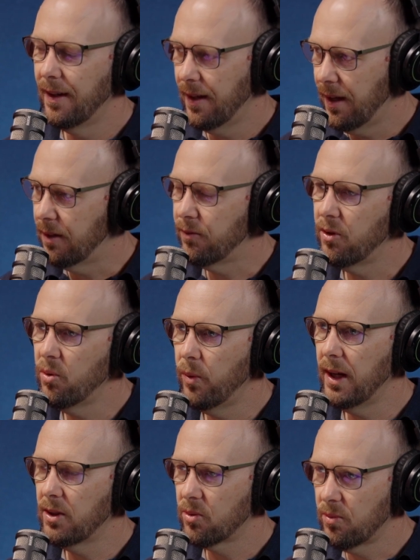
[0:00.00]
in a few
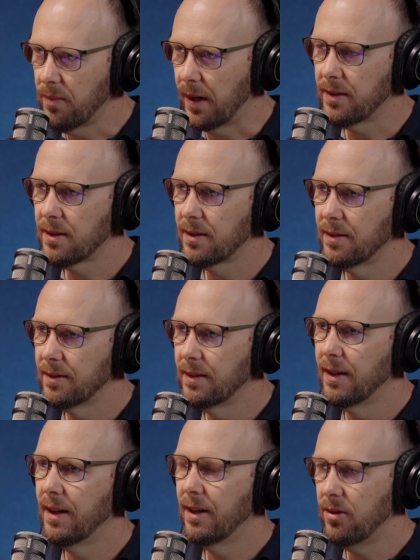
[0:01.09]
weeks or months,
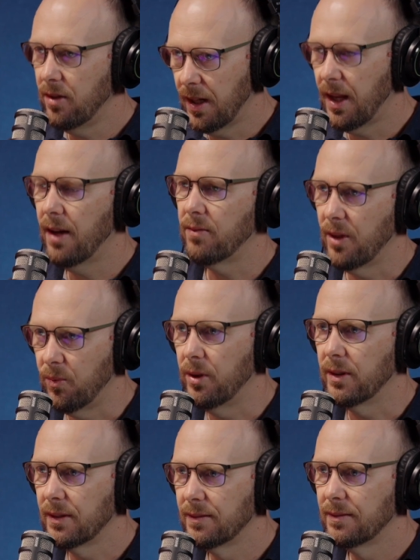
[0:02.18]
you're going to have no
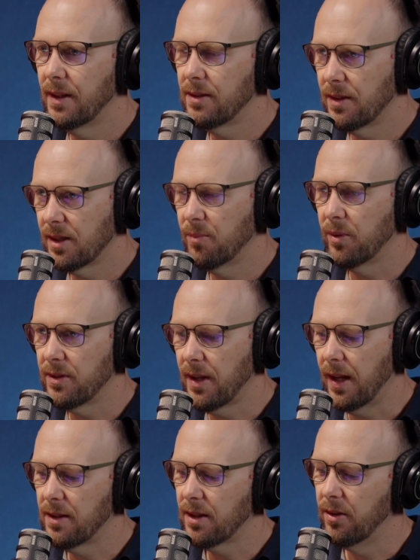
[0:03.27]
work. It's as simple as
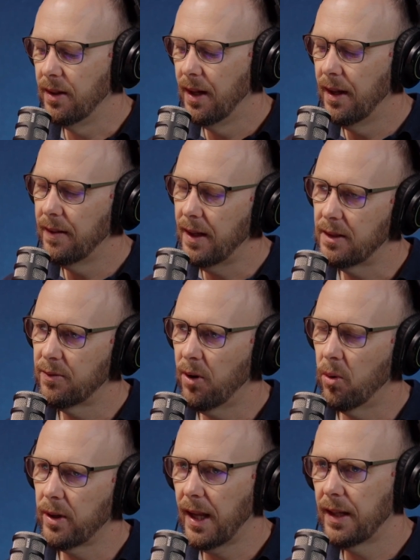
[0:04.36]
that. So that
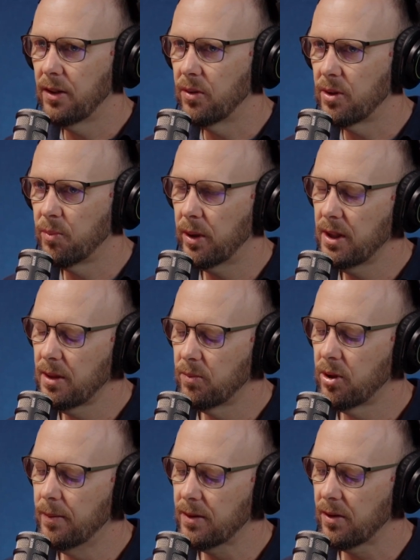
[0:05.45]
default calendar is putting some
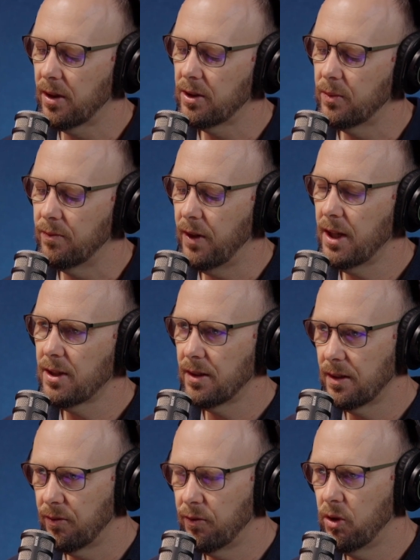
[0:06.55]
time aside to invest in
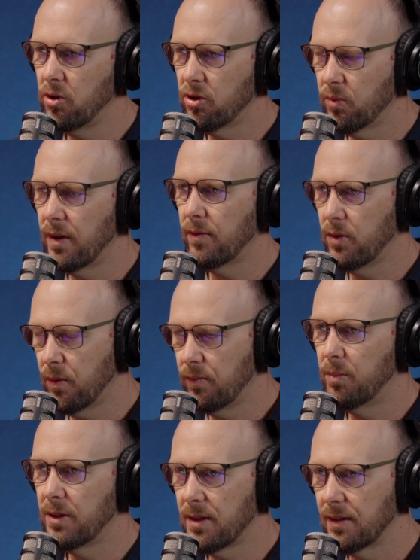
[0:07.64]
the future revenue of your
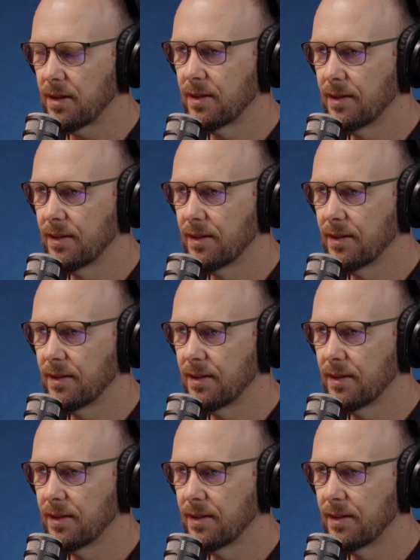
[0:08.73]
business.